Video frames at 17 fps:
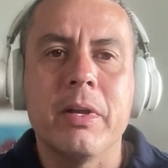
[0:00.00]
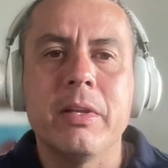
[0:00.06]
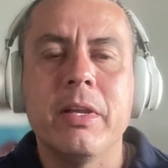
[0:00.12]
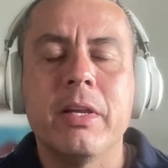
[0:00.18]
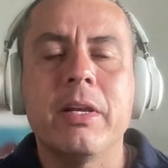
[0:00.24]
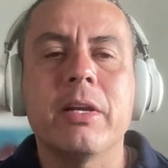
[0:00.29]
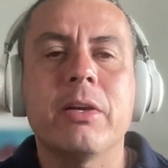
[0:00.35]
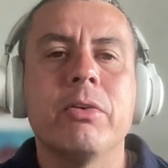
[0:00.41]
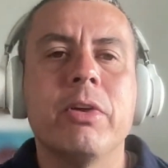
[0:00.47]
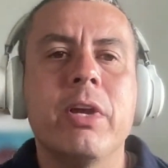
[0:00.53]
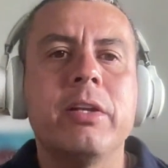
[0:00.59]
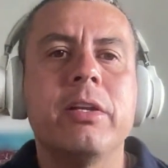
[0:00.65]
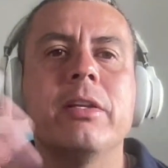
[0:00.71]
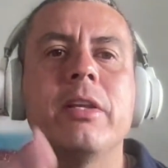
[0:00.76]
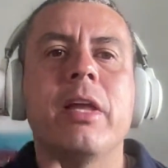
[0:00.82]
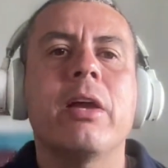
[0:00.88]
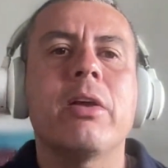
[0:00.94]
then I
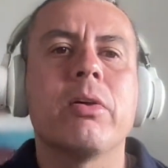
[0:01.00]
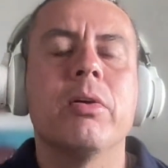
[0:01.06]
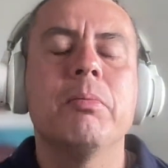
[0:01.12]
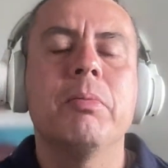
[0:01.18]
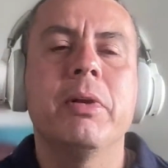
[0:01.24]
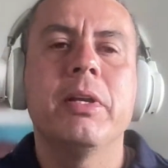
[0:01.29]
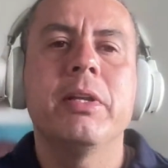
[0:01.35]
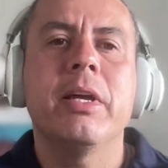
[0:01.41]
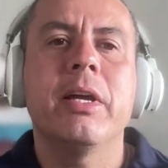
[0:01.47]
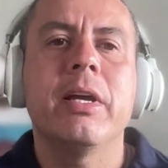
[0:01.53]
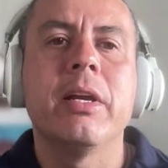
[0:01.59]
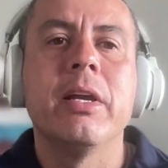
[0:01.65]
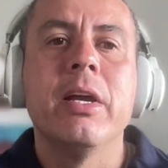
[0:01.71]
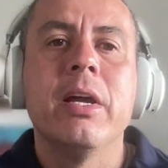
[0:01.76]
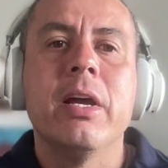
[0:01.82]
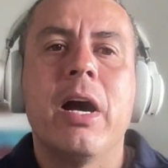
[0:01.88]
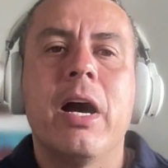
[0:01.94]
created that company
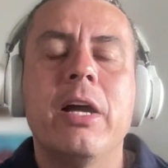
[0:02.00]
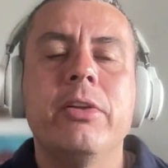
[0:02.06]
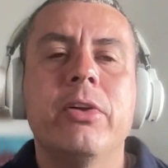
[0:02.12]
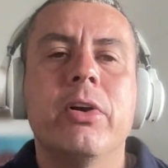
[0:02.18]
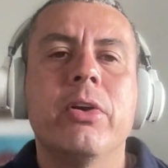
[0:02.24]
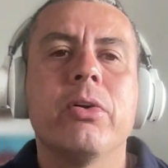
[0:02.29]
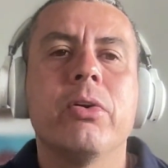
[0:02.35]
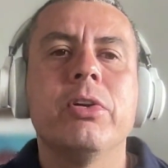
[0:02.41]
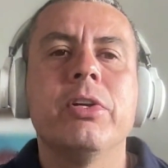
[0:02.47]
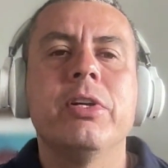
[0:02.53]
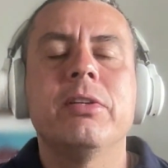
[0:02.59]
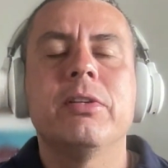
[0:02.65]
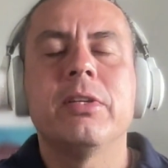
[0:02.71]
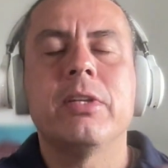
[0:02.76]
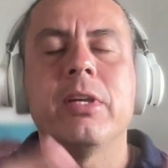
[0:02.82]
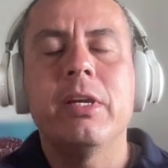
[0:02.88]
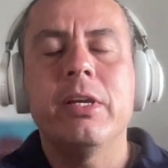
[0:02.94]
that I not
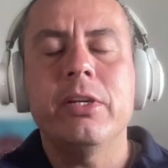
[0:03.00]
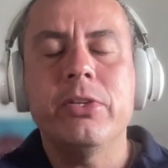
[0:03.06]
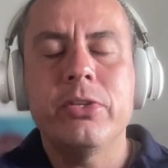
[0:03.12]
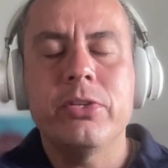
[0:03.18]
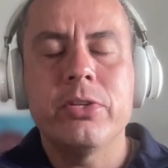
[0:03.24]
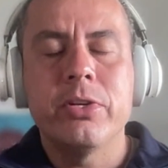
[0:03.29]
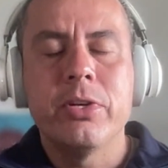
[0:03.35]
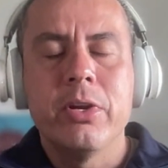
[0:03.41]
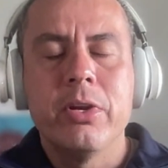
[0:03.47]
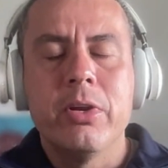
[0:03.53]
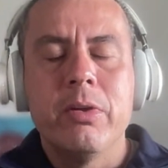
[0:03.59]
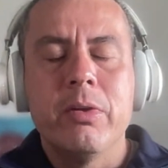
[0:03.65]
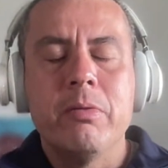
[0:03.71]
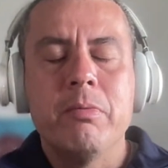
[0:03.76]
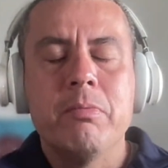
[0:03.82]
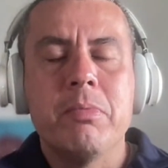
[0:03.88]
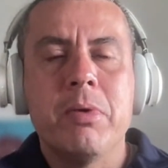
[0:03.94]
only teach,
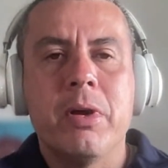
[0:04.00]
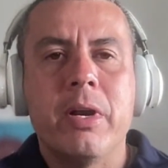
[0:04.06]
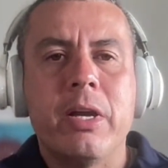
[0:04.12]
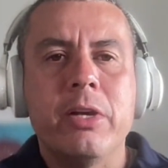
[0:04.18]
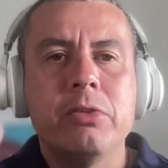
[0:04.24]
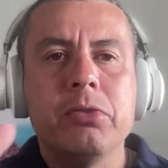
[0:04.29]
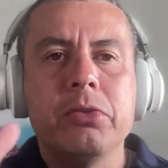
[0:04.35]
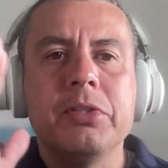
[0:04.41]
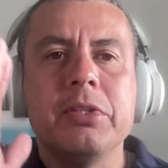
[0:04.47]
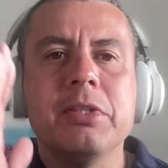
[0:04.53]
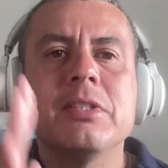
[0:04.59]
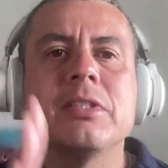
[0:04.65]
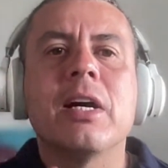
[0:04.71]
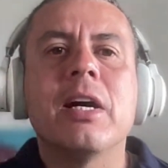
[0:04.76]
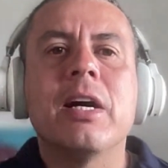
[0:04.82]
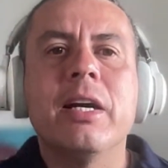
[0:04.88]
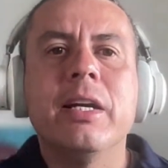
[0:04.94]
but I do
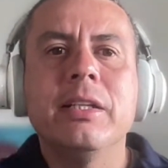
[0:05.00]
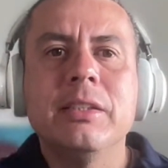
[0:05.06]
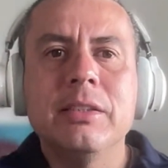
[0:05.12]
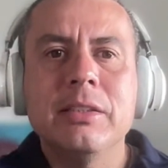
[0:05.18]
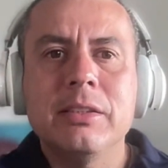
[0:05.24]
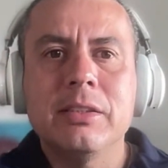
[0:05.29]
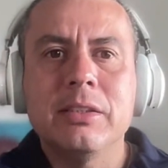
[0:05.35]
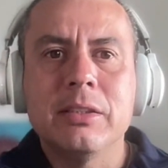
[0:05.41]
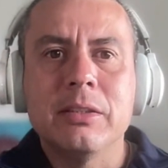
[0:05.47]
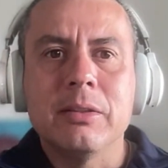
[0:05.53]
designs.